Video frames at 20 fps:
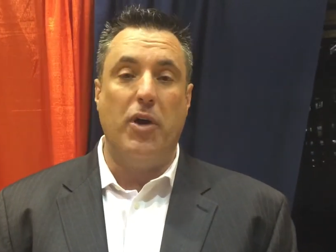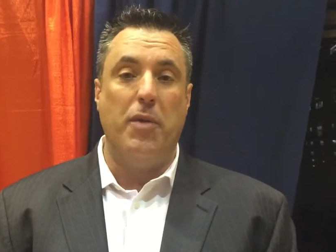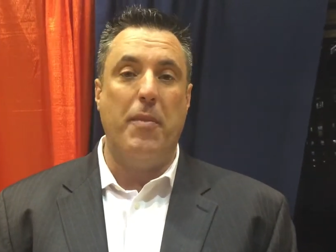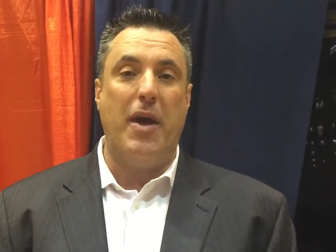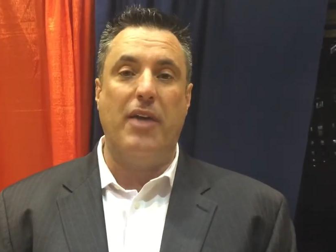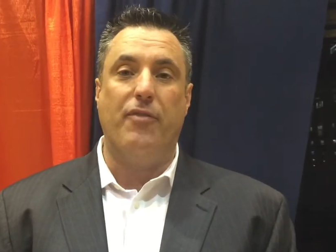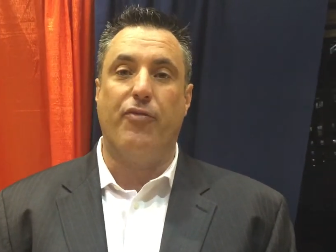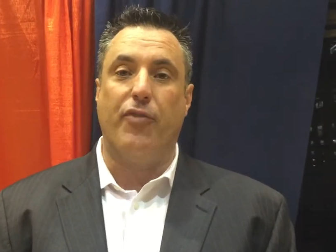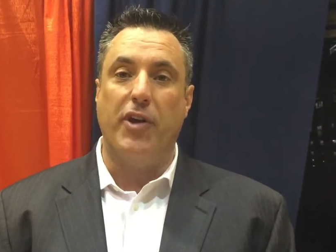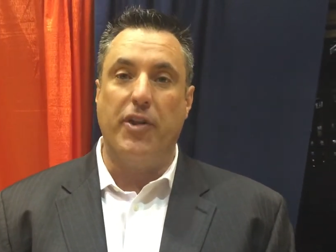We
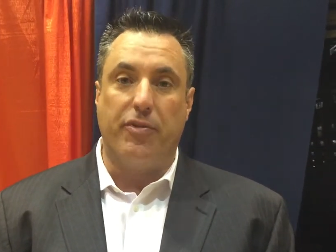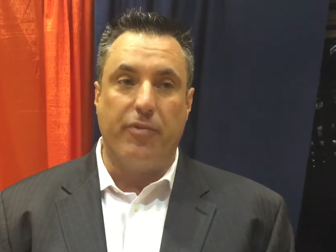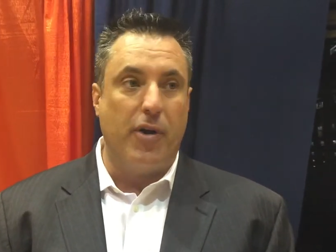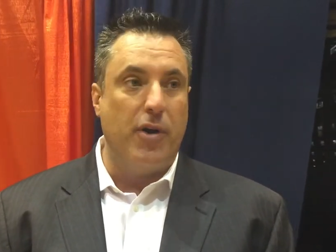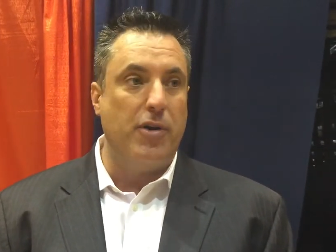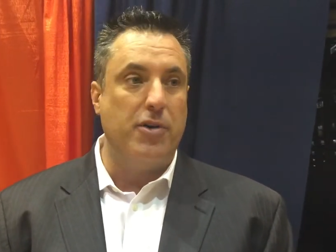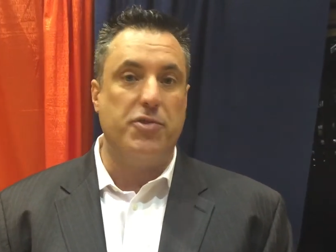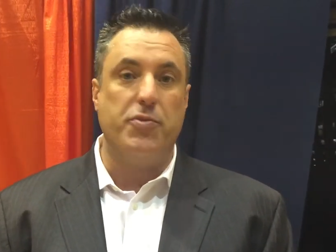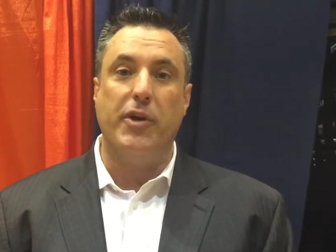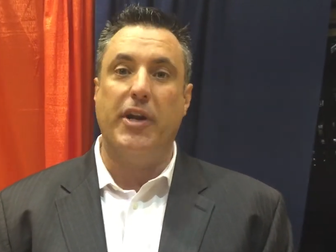made free
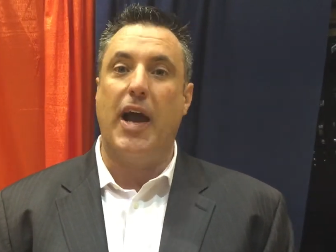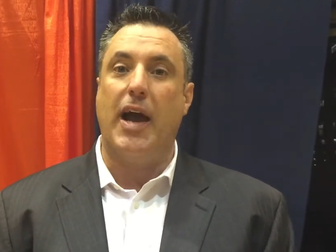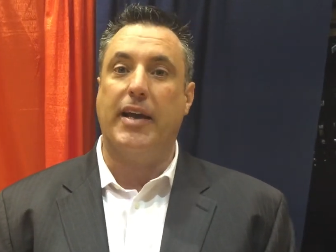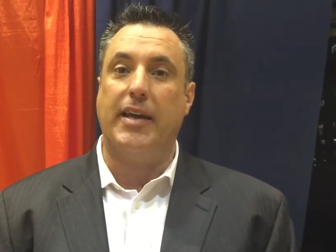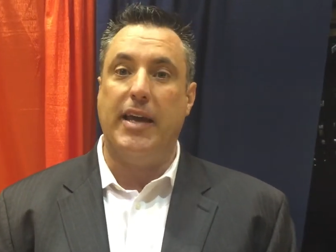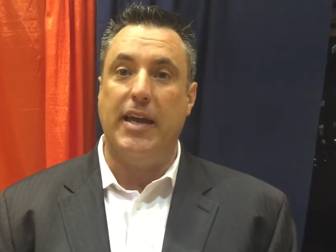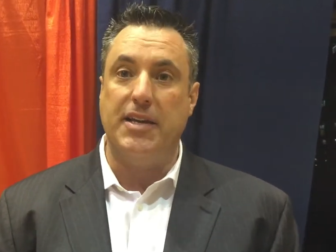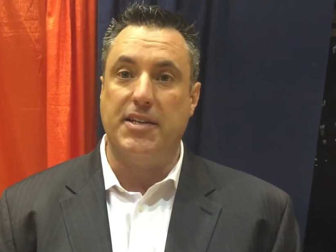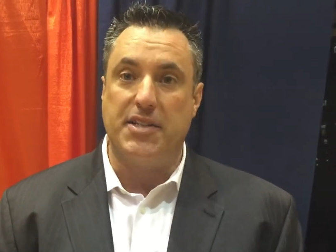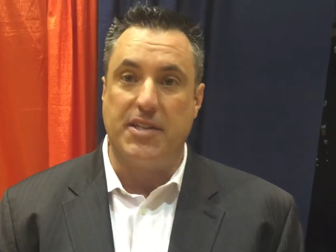throws. We got
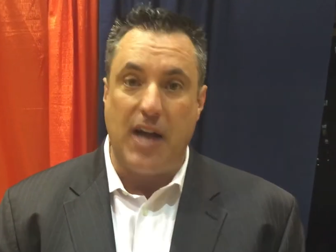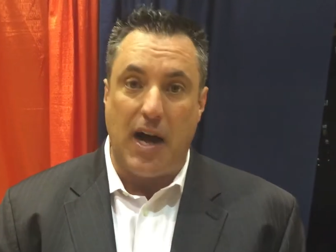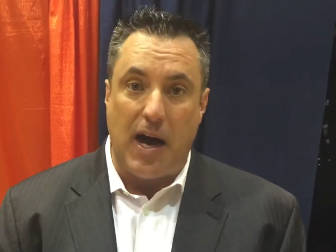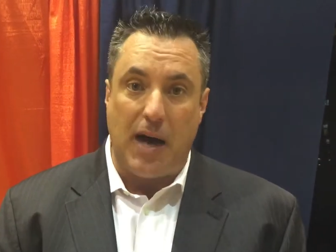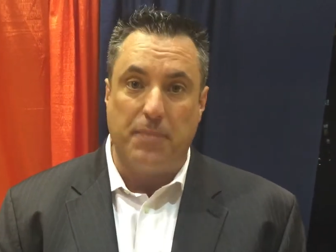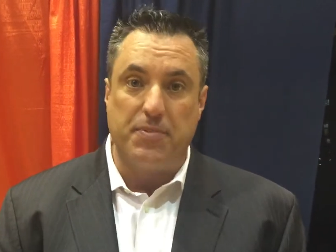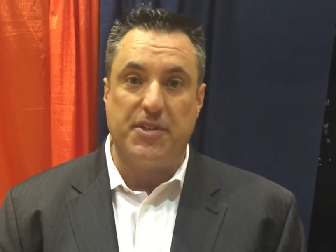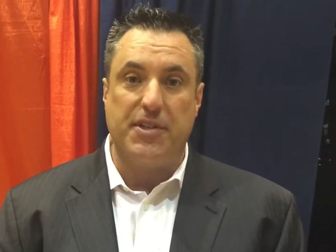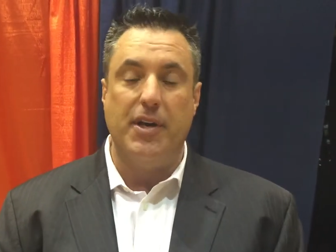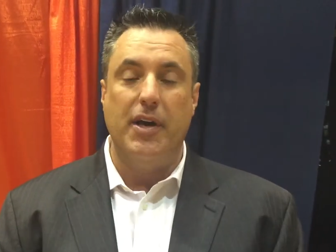key
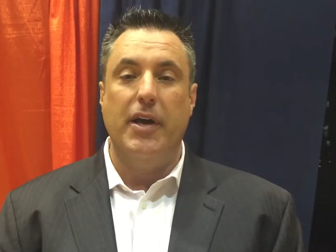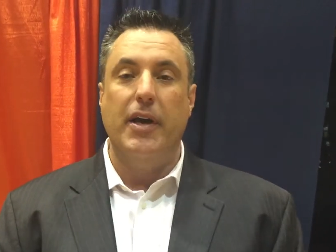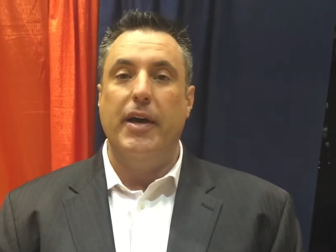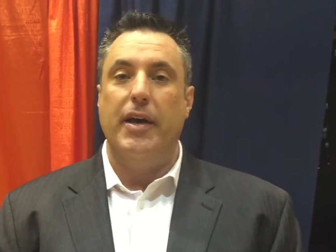stops.